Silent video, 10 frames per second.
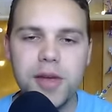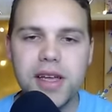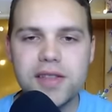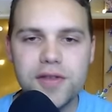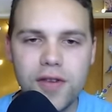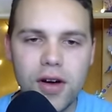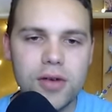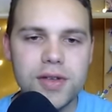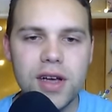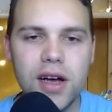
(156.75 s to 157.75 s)
because
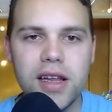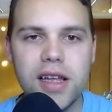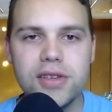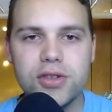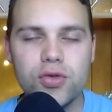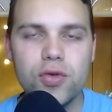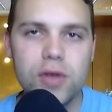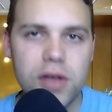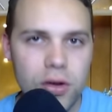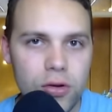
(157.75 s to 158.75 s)
Faruzan is
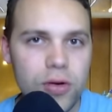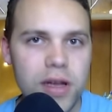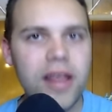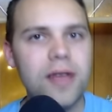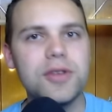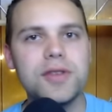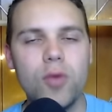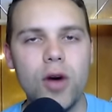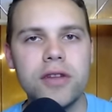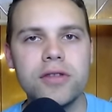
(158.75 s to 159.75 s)
truly who enables
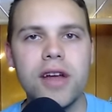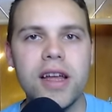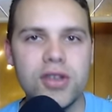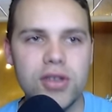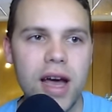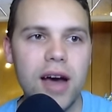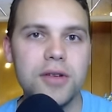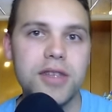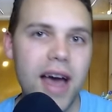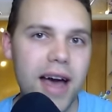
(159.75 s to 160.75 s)
Wanderer and
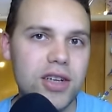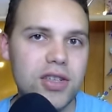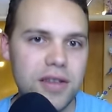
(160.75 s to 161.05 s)
Xiao to actually